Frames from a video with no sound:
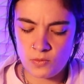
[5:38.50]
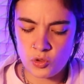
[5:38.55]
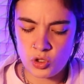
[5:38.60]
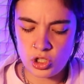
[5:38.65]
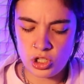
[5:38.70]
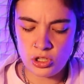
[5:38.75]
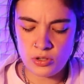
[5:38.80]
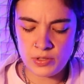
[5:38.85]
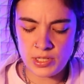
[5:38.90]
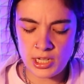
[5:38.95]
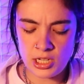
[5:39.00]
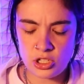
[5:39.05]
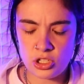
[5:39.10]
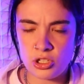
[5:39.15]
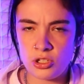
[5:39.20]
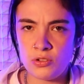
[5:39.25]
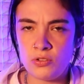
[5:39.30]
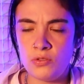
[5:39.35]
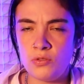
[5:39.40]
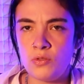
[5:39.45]
choosing
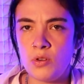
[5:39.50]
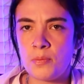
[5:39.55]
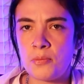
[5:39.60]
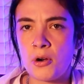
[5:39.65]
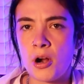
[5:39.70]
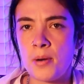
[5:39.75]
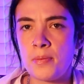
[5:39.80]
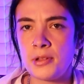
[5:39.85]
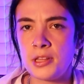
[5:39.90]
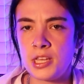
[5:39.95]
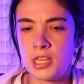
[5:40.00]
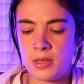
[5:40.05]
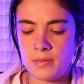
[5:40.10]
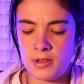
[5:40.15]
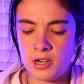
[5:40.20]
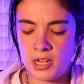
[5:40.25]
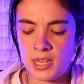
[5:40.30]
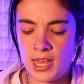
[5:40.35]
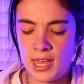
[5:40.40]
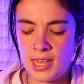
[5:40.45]
to properly
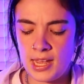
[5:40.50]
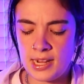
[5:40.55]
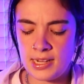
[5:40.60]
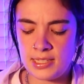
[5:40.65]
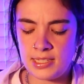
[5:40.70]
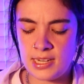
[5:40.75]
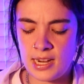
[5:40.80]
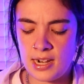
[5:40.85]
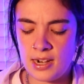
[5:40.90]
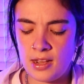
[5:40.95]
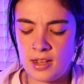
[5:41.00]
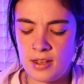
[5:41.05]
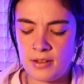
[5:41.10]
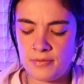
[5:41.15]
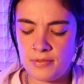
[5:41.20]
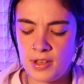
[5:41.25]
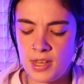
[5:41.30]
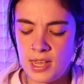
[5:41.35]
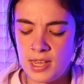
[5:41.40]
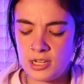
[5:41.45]
communicate instead
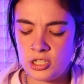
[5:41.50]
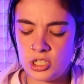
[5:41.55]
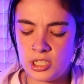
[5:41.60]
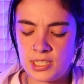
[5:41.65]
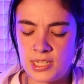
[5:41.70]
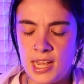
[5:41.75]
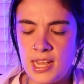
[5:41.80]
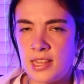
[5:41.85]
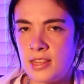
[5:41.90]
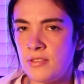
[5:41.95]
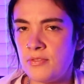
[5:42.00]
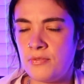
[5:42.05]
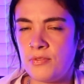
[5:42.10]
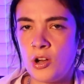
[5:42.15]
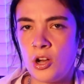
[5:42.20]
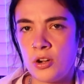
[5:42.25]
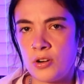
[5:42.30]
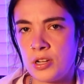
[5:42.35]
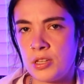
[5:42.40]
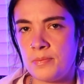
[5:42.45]
of just take the
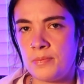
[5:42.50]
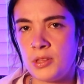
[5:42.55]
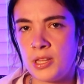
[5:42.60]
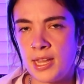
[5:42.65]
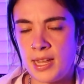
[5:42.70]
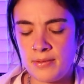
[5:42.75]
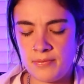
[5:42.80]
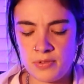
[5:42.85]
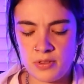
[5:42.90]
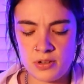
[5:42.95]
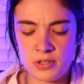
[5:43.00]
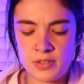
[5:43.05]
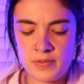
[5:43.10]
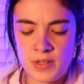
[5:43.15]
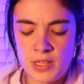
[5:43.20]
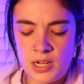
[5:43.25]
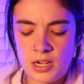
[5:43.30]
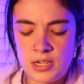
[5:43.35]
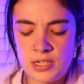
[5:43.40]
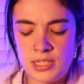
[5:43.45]
fault or the blame, for those
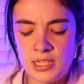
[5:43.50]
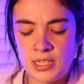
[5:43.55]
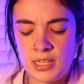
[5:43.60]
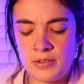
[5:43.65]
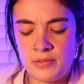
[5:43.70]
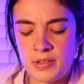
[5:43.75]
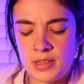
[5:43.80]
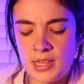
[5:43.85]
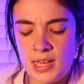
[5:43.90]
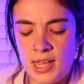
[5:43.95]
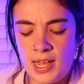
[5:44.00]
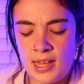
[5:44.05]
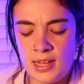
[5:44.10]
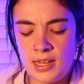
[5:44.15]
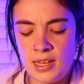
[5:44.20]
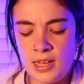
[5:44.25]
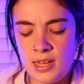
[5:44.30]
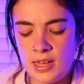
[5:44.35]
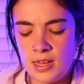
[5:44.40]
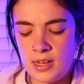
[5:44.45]
of you that are dealing with
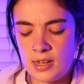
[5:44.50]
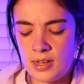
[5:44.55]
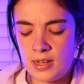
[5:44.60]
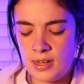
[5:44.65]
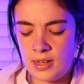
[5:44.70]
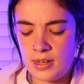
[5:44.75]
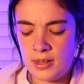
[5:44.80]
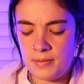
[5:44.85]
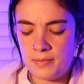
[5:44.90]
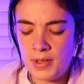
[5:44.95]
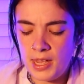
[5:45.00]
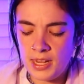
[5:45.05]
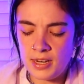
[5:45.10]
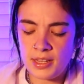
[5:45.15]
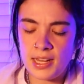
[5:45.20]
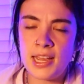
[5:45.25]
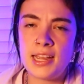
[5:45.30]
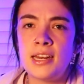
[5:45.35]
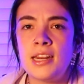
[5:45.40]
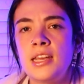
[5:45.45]
that.
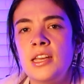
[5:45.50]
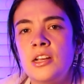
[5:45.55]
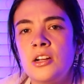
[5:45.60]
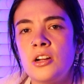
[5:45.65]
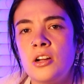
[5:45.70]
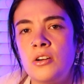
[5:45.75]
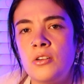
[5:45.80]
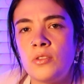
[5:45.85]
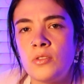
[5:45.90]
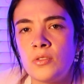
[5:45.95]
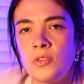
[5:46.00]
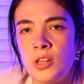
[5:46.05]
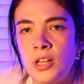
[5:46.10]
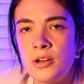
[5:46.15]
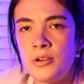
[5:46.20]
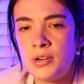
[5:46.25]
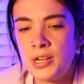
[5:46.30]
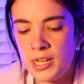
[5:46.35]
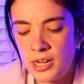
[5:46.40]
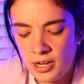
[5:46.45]
And lightening your own
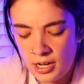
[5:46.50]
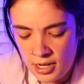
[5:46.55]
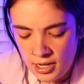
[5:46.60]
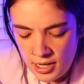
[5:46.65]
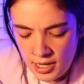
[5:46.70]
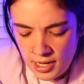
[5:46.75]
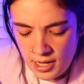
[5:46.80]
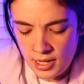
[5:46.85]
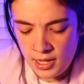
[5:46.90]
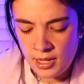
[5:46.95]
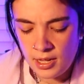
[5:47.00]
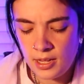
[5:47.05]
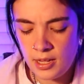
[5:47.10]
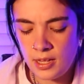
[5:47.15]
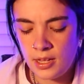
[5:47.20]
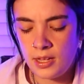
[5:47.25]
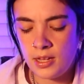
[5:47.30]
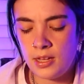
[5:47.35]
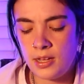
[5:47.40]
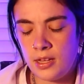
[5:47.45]
load here.
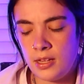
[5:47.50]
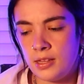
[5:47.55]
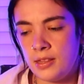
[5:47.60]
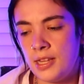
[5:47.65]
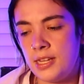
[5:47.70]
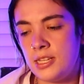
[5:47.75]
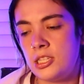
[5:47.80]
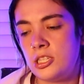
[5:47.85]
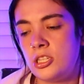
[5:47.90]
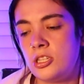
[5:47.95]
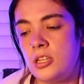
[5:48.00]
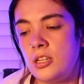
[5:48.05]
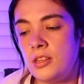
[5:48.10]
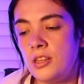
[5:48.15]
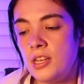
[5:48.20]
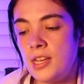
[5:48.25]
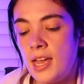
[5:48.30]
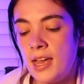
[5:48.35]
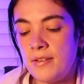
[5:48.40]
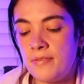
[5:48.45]
Let's
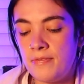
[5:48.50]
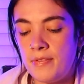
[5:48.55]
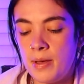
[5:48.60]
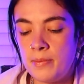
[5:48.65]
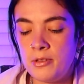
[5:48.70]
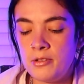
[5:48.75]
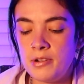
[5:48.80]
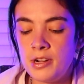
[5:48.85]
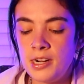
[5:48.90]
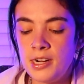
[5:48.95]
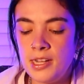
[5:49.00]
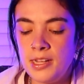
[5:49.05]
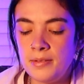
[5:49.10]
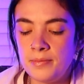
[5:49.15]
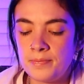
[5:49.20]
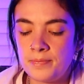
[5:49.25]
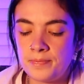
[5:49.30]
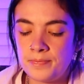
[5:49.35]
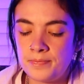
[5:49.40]
look at February.